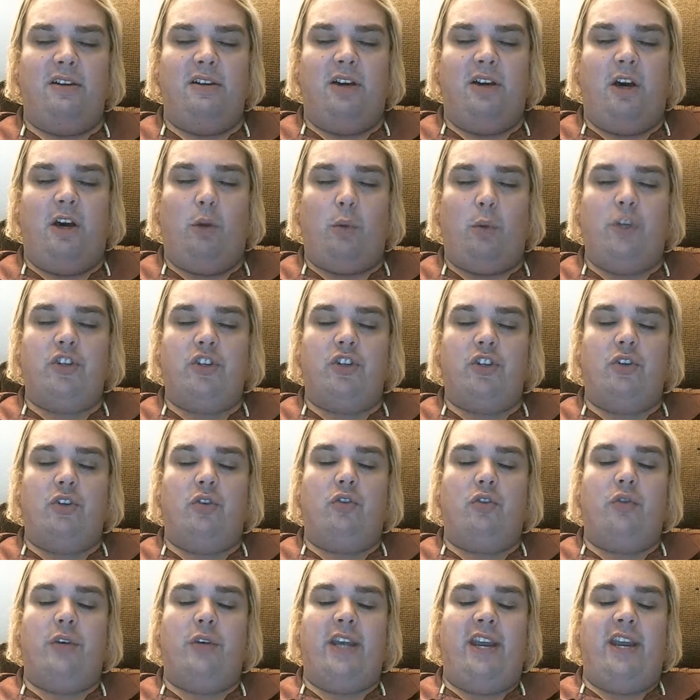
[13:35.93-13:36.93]
original
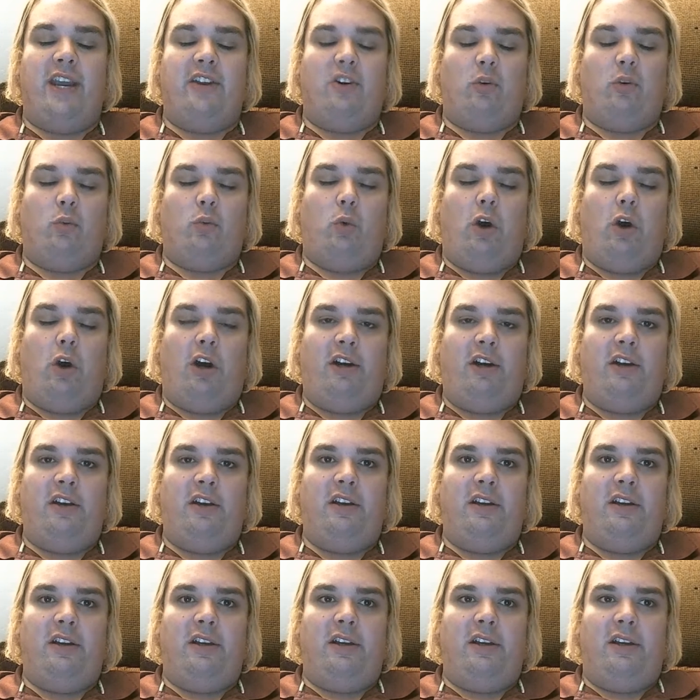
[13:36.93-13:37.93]
creator one.
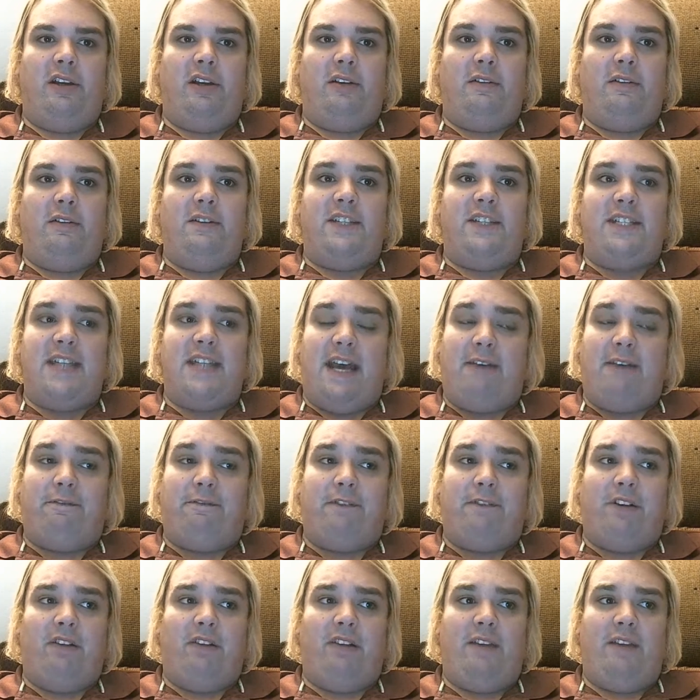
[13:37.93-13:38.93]

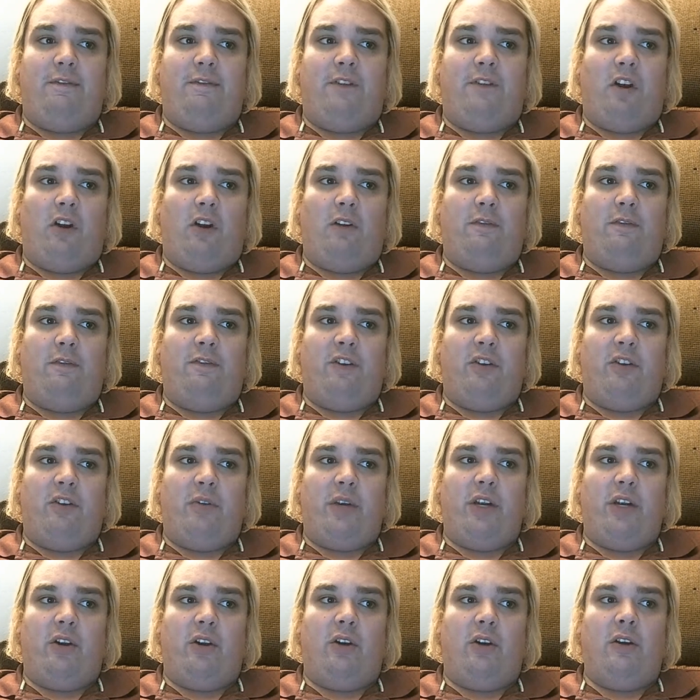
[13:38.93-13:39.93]
Definitely far
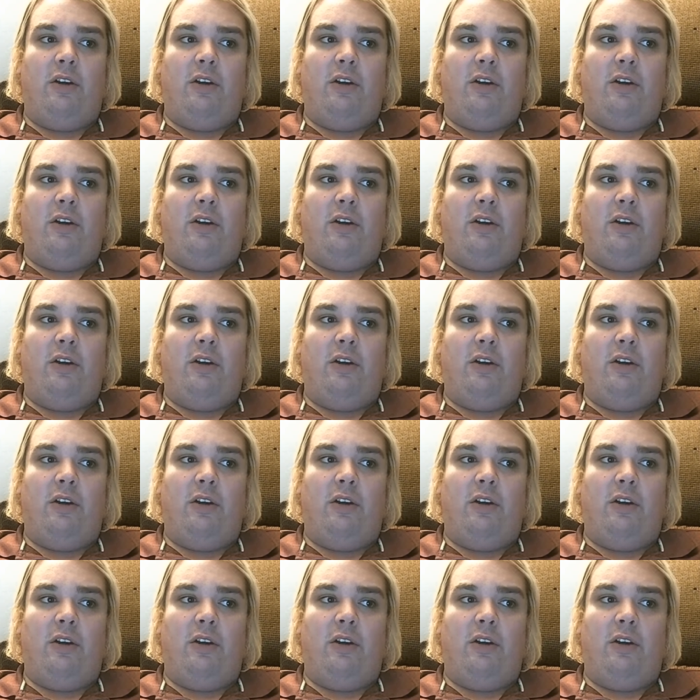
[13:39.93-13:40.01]
inferior.